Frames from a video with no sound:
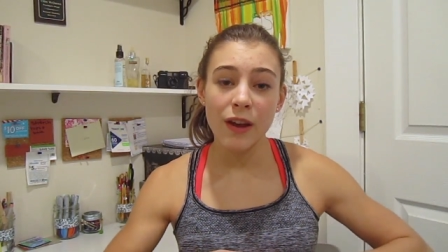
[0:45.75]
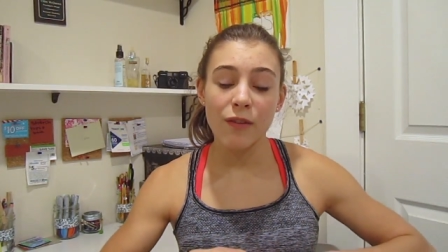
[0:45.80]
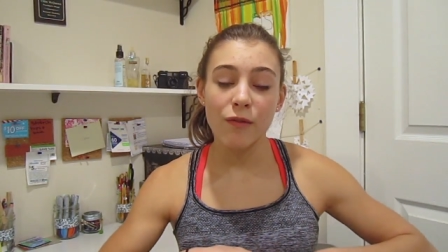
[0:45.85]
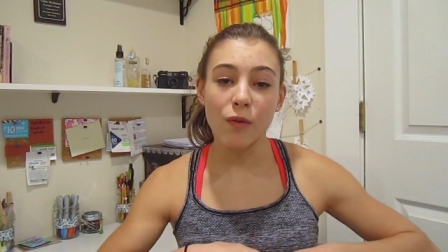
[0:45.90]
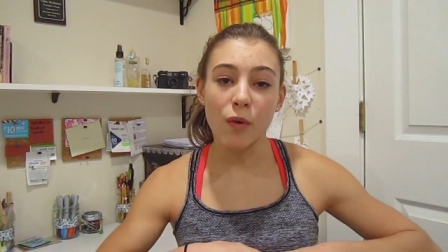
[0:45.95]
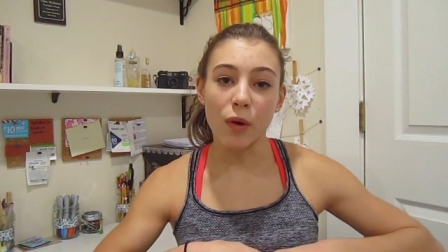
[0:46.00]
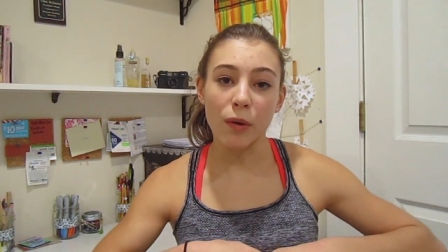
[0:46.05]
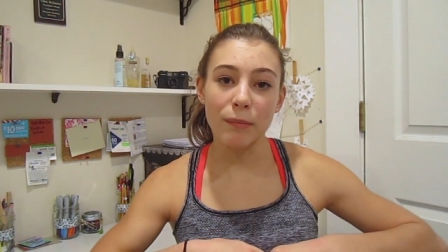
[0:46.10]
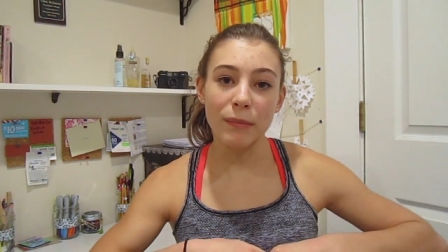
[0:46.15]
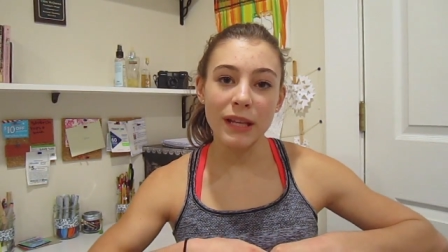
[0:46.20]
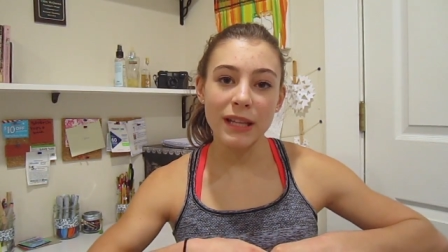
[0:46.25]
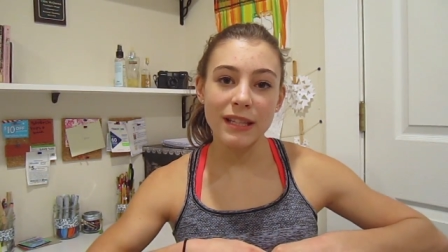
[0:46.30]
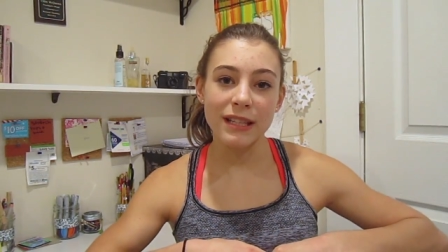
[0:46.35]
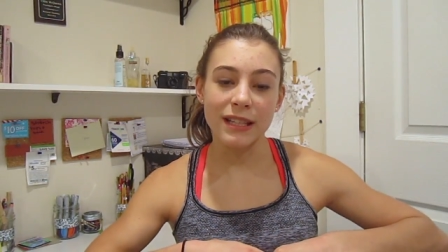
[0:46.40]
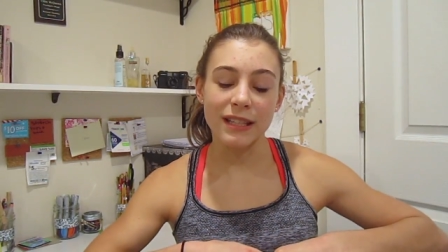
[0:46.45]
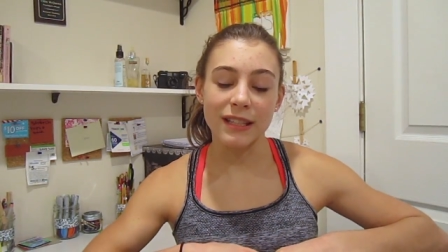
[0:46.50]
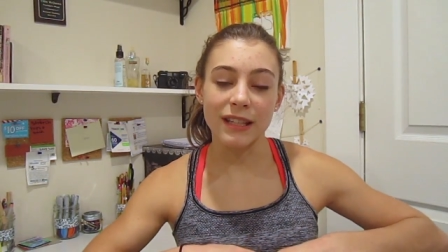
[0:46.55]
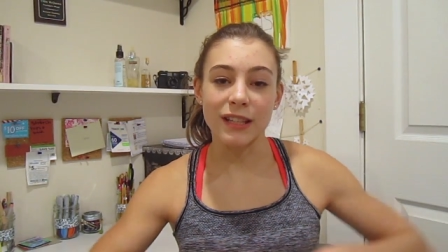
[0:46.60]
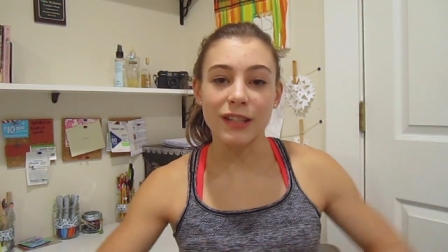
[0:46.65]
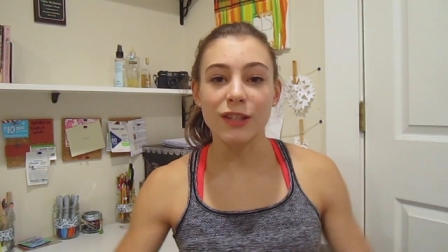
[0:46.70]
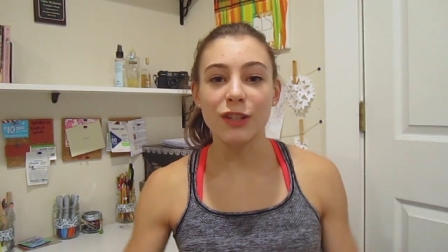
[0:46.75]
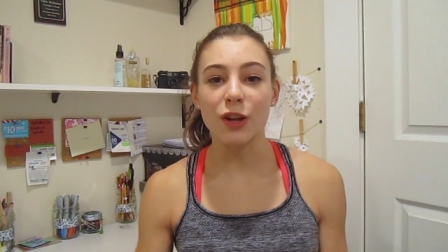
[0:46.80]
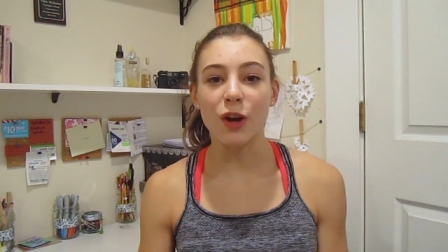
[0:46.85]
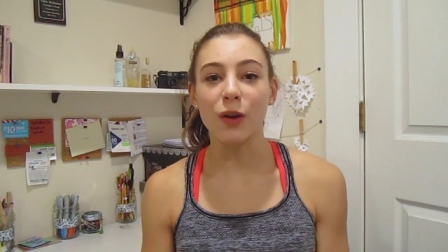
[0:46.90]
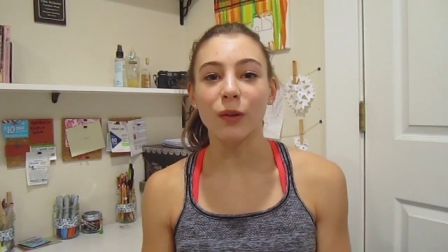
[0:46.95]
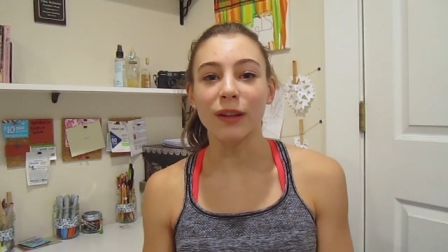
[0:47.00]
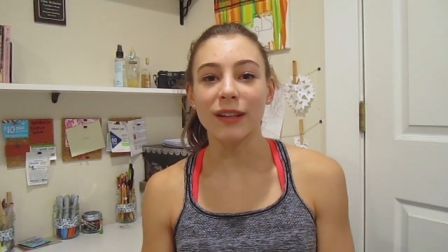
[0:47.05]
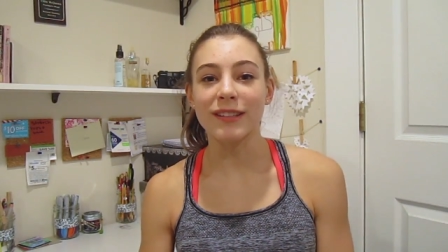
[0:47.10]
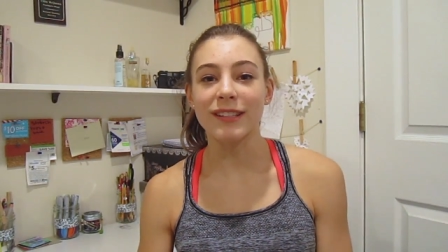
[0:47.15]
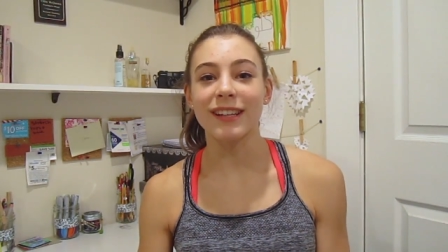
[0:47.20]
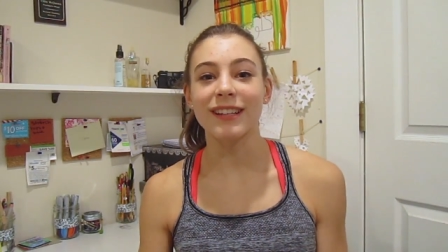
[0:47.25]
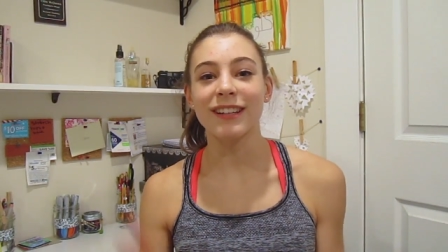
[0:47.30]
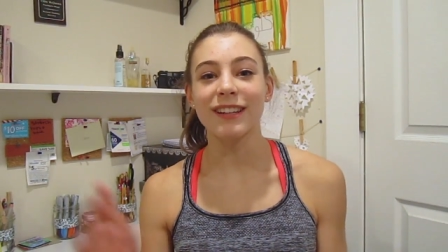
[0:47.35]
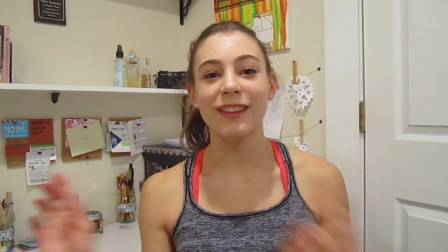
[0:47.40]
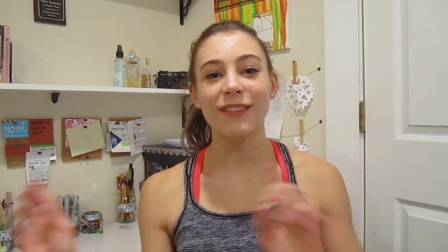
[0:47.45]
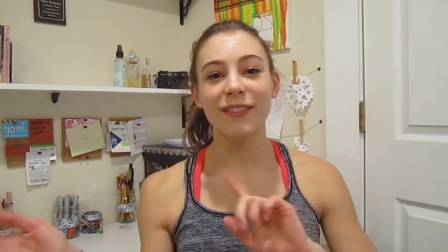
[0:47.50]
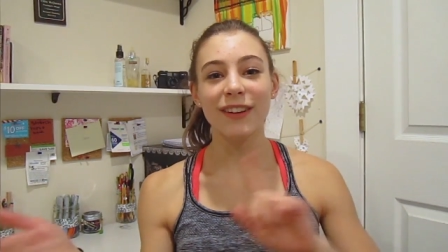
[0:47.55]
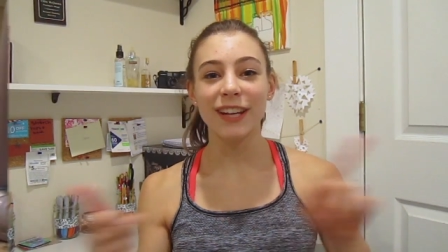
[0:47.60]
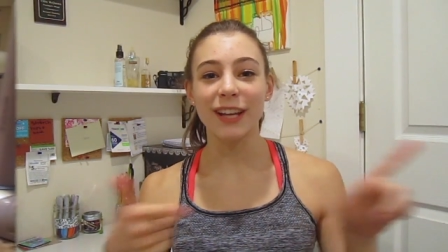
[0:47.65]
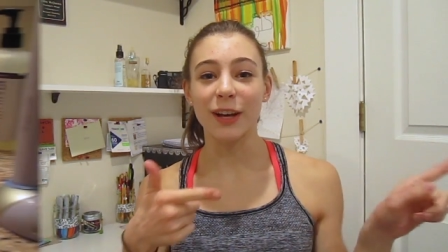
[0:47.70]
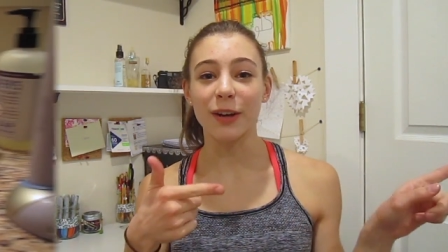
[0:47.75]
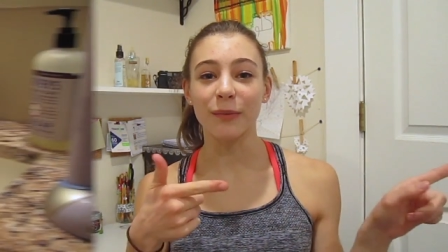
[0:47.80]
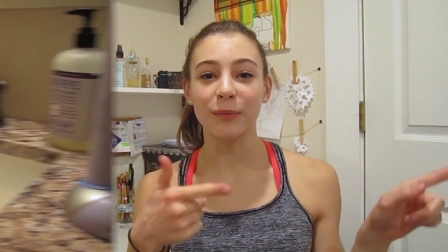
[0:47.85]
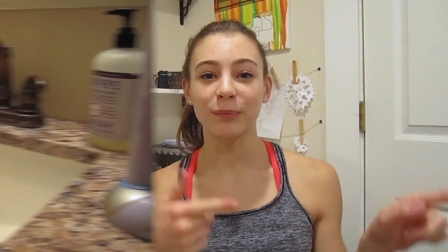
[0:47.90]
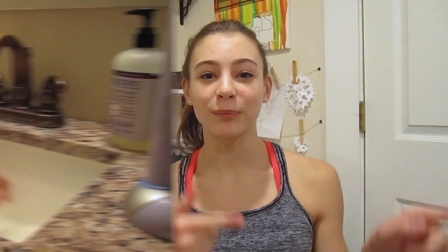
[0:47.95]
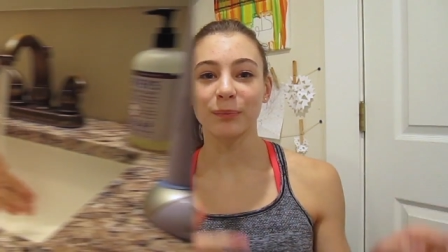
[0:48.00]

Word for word: for meet season. So let's get into the video.